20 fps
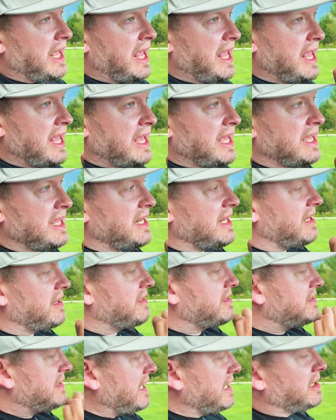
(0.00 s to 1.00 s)
And
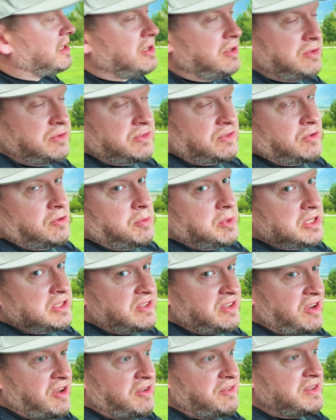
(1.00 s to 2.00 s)
thank you so
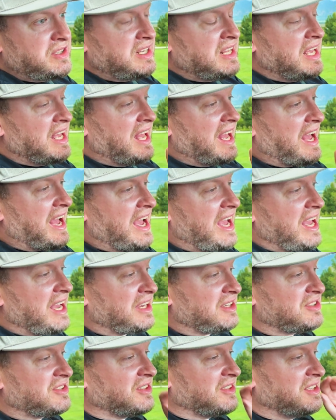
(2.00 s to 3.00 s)
much, Elvin. I
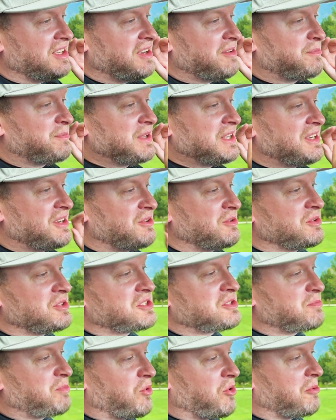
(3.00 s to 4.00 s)
actually have been doing
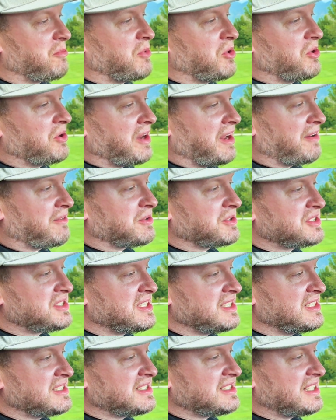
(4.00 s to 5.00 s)
sport mode ever
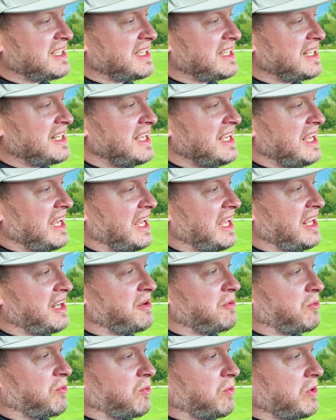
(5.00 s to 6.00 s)
since then, and
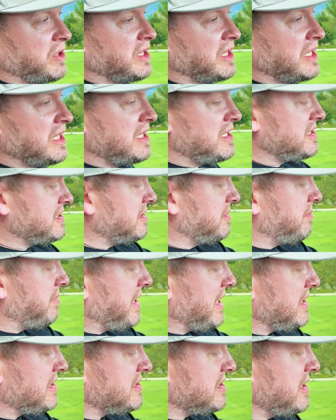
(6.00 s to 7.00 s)
it really is the
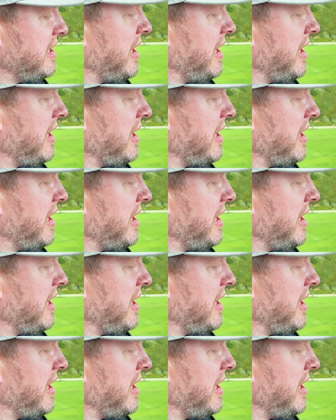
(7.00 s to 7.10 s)
best.